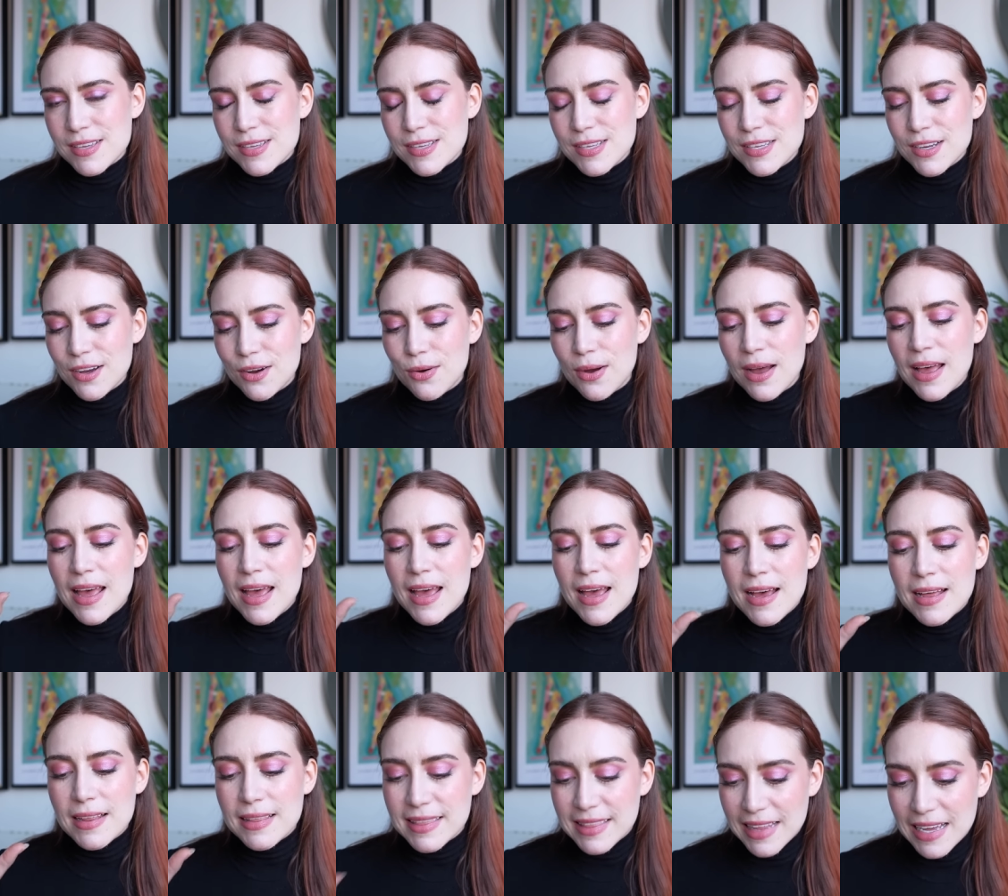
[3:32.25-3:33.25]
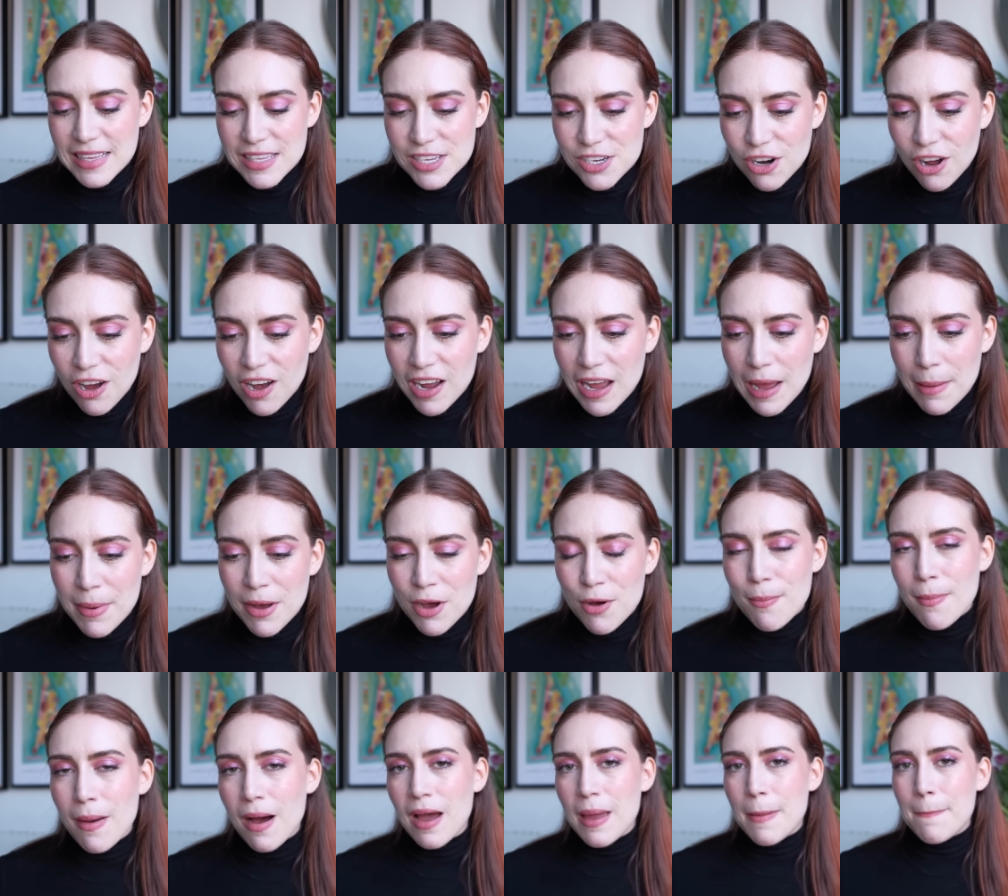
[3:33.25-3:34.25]
So, let's talk about
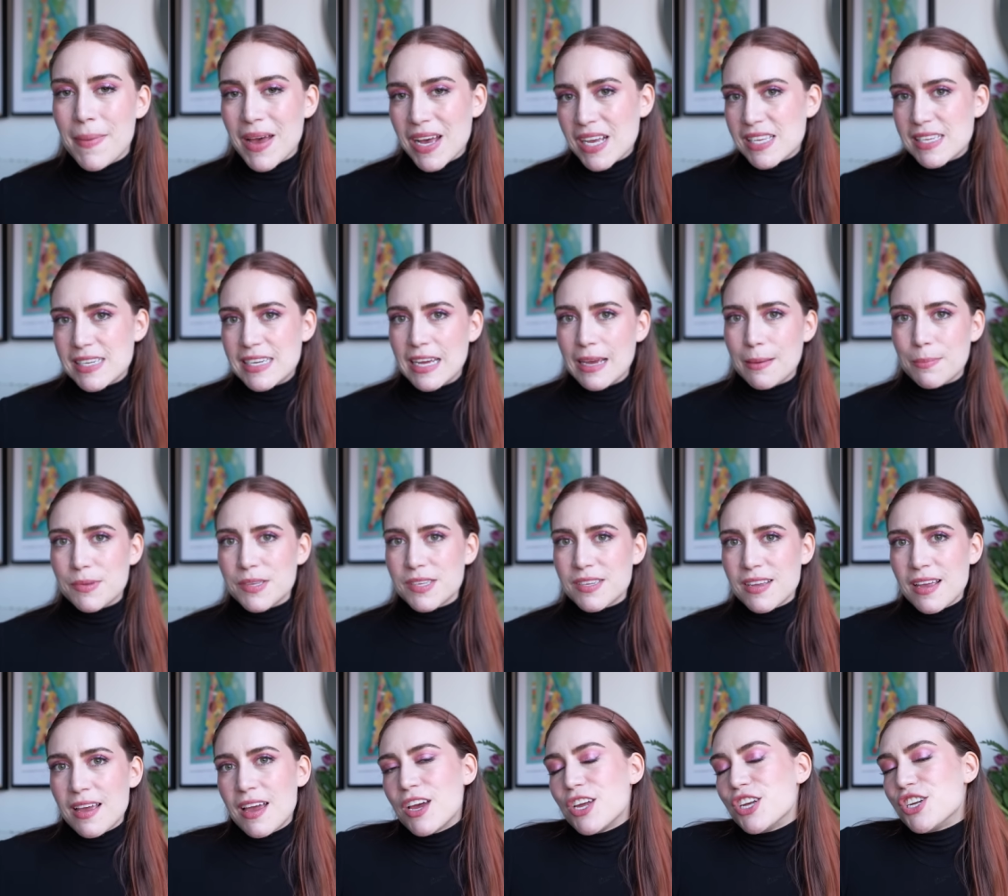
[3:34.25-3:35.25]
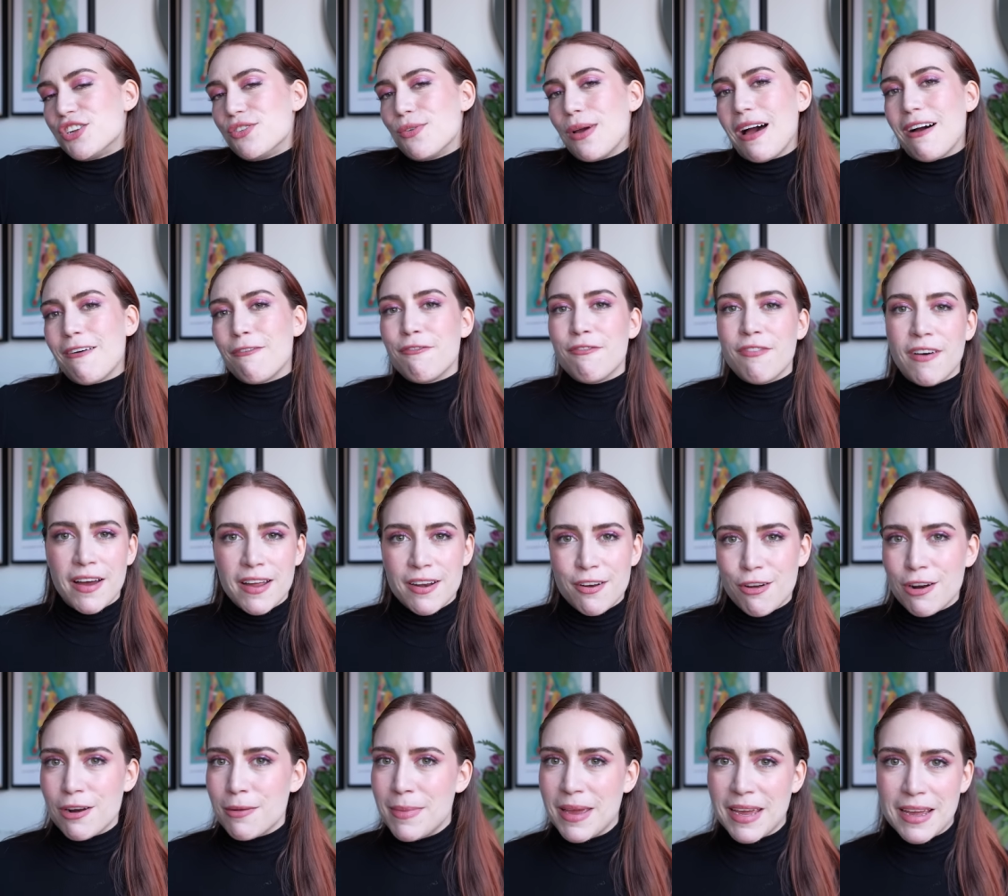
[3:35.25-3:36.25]
my best tips to have fun
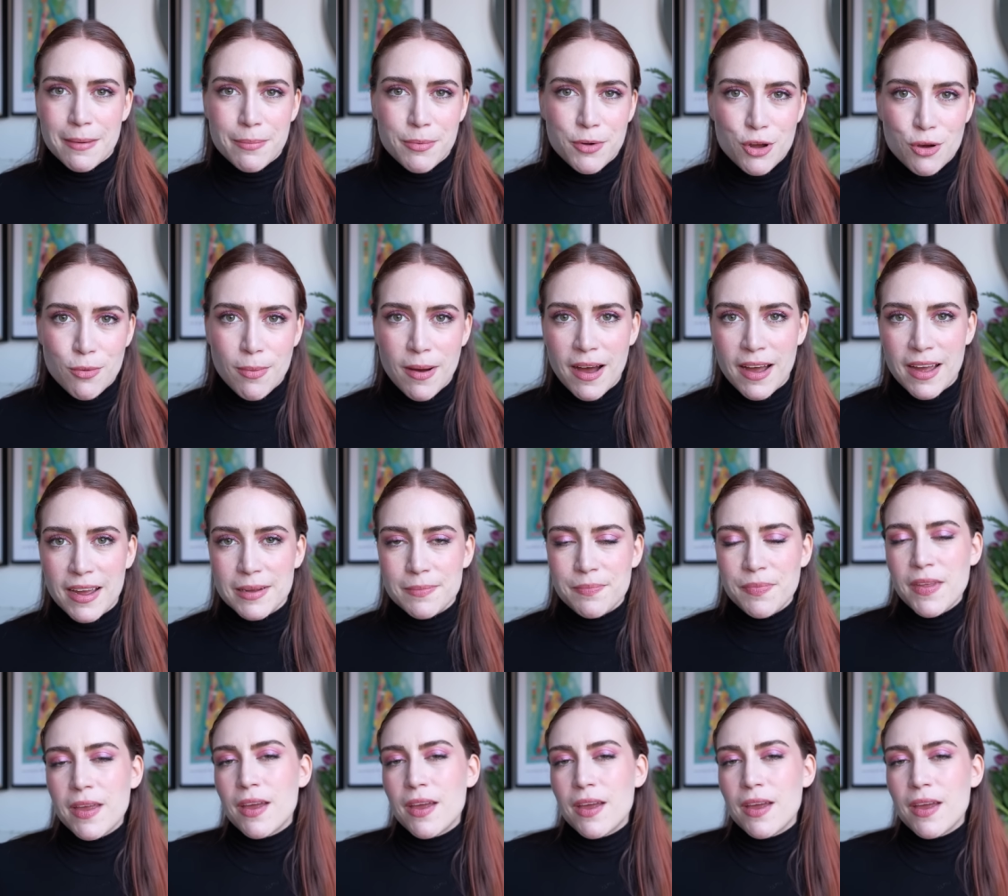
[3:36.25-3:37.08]
on a makeup no buy